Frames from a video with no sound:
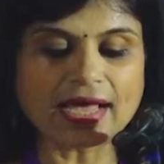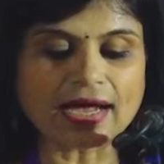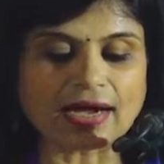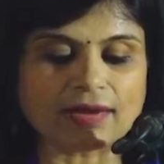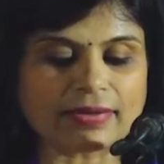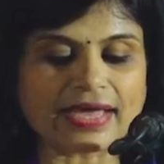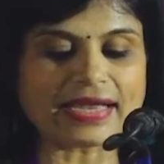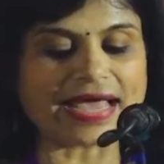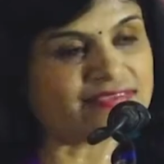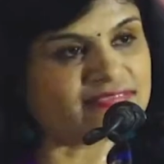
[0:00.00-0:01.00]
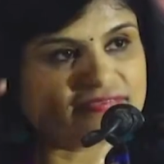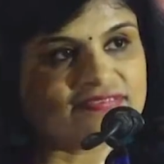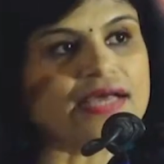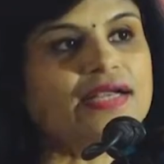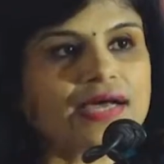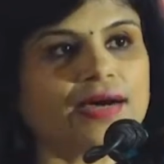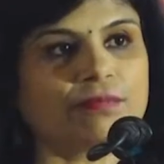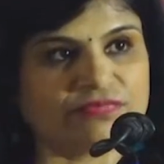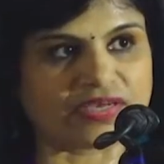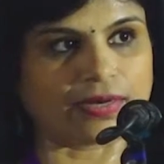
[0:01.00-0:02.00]
And as the sun
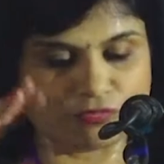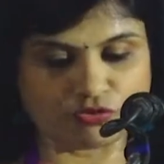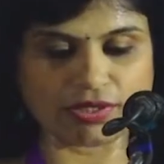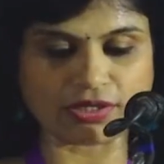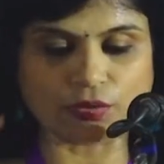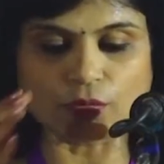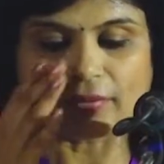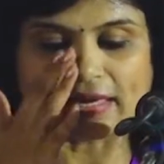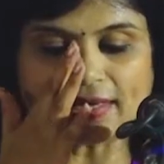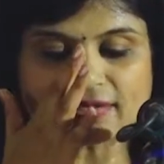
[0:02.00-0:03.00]
comes up during the Kumbh Mela,